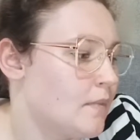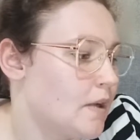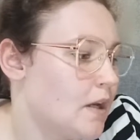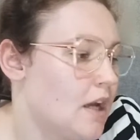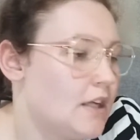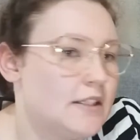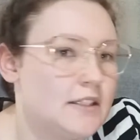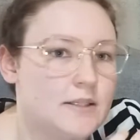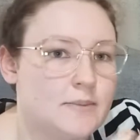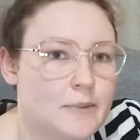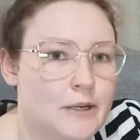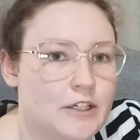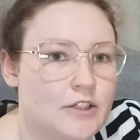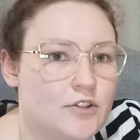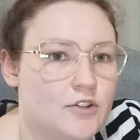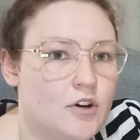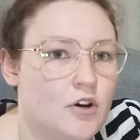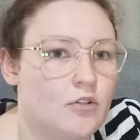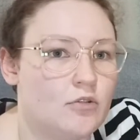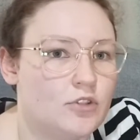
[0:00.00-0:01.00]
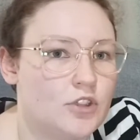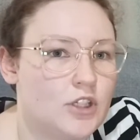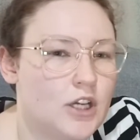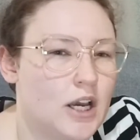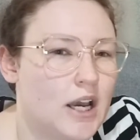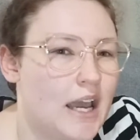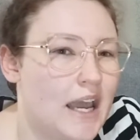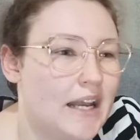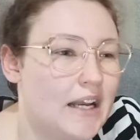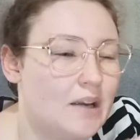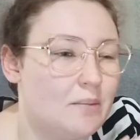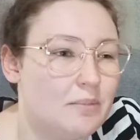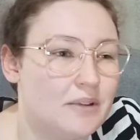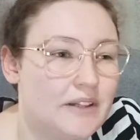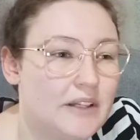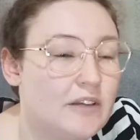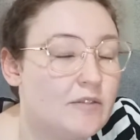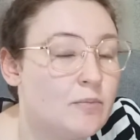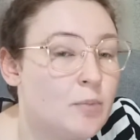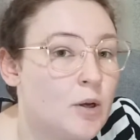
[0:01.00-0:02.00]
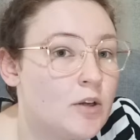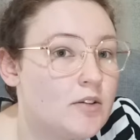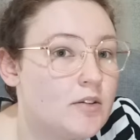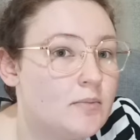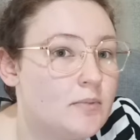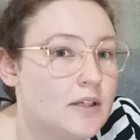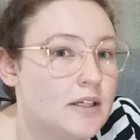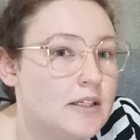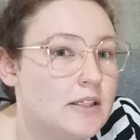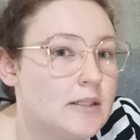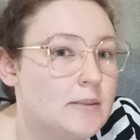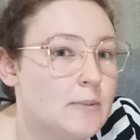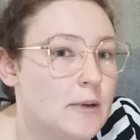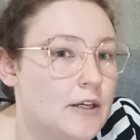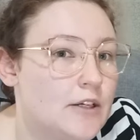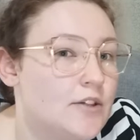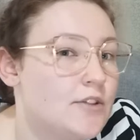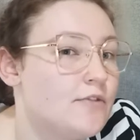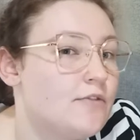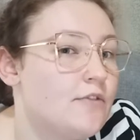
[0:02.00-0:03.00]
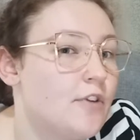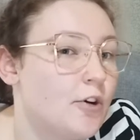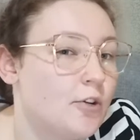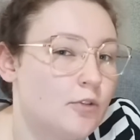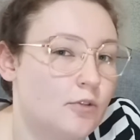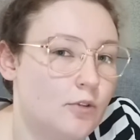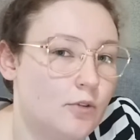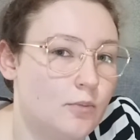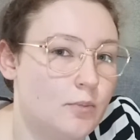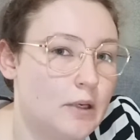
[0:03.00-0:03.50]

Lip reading: kind of Spanish culture, and I believe possibly Spanish folklore,